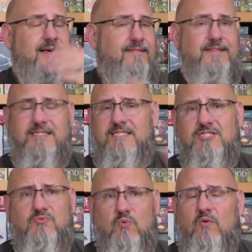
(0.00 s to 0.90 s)
This
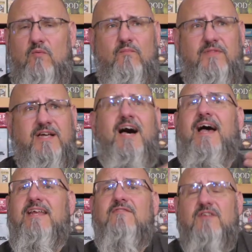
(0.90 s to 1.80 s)
is the
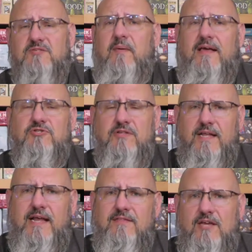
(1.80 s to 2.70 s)
kind of expansion
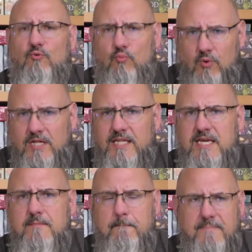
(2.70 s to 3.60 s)
that I think
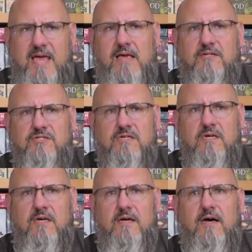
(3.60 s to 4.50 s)
really makes
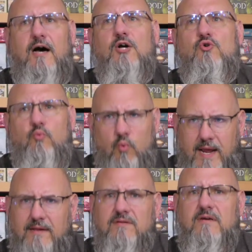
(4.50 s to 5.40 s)
a
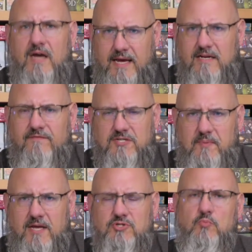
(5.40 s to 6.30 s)
great kind of
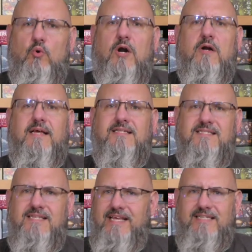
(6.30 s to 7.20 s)
expansion, where
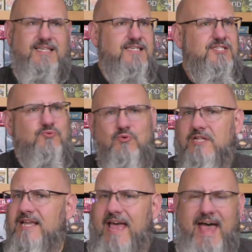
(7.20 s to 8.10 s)
it doesn't
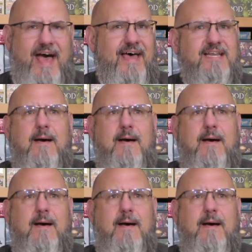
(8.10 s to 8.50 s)
really add